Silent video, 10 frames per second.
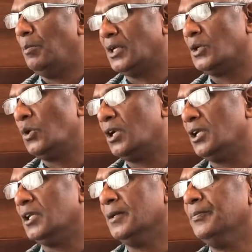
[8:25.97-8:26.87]

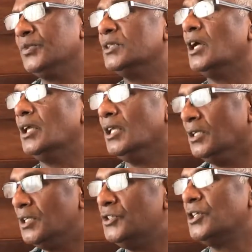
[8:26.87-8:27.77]
particularly the
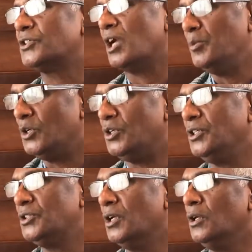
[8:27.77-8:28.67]
indigenous
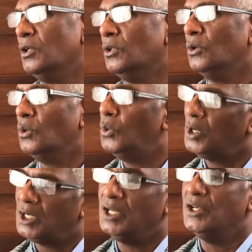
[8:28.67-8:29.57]
communities who
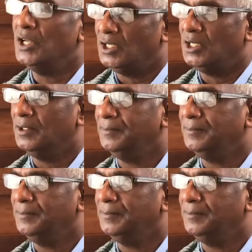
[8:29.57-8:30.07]
are in need.